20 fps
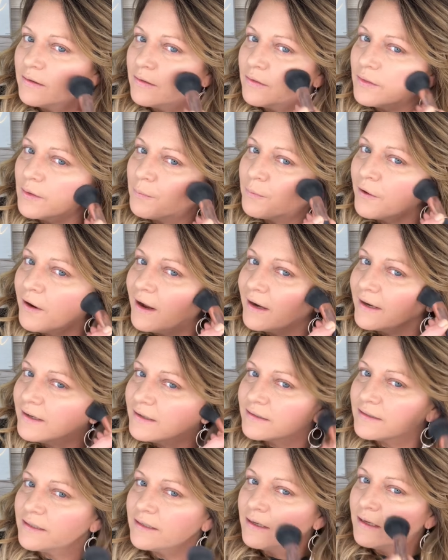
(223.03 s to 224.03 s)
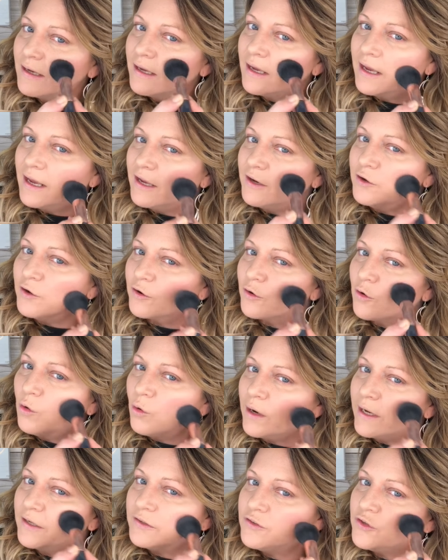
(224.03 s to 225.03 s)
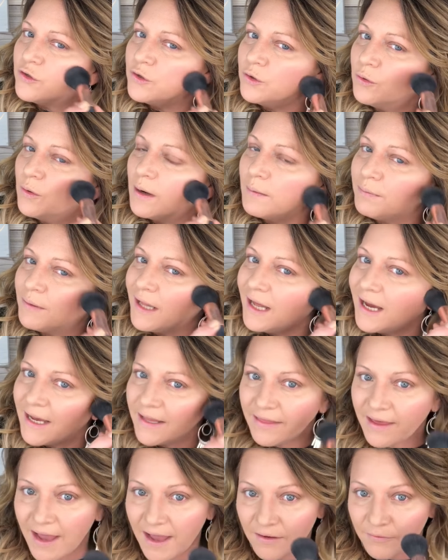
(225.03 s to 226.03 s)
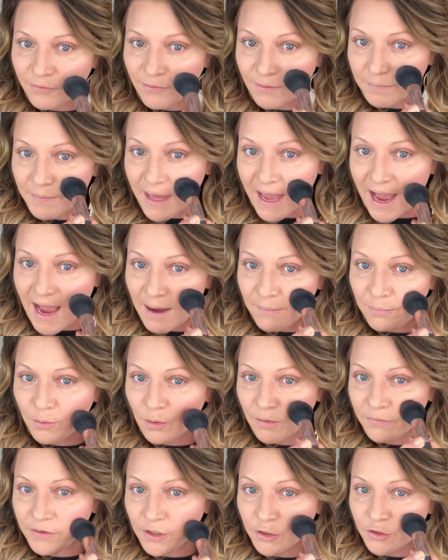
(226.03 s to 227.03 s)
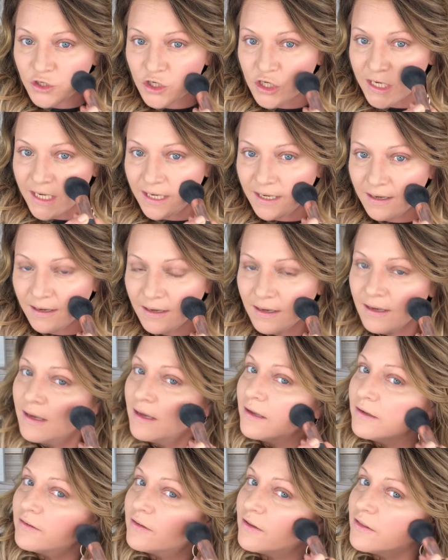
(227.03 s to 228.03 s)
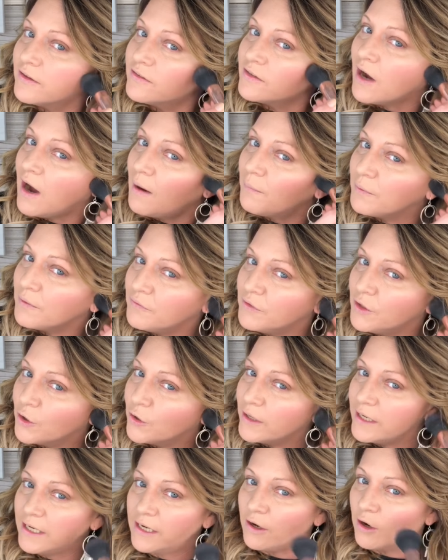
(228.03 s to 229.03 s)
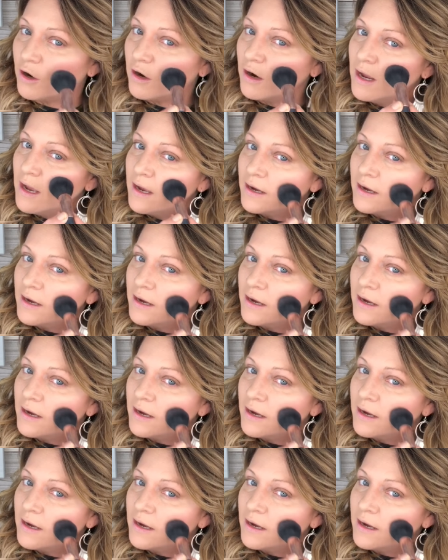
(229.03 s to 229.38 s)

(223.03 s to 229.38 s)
the product, and you're going to apply that from the apple of your cheek to the top of your ear,